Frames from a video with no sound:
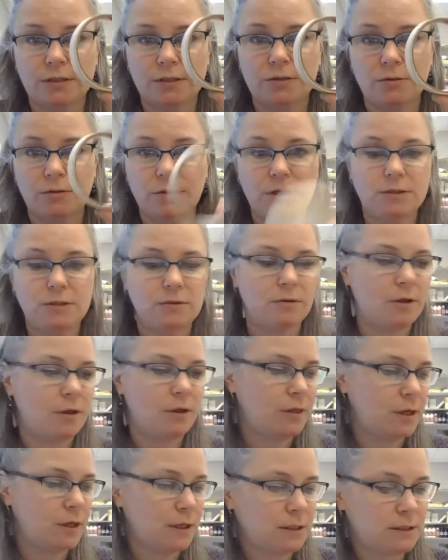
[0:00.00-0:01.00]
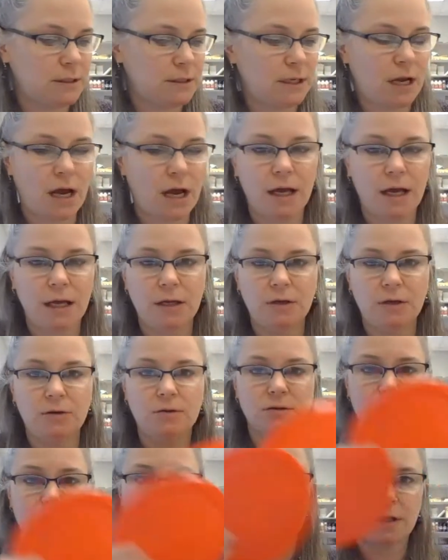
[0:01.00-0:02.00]
So these are the things that I
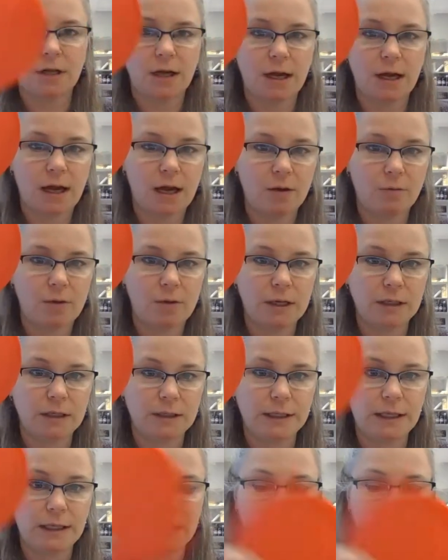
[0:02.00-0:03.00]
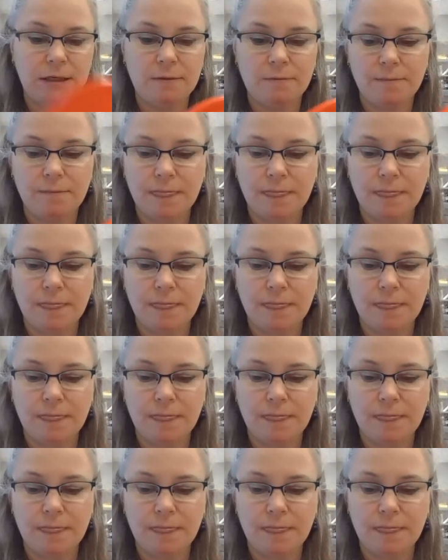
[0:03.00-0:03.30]
use, and then I had a big lid.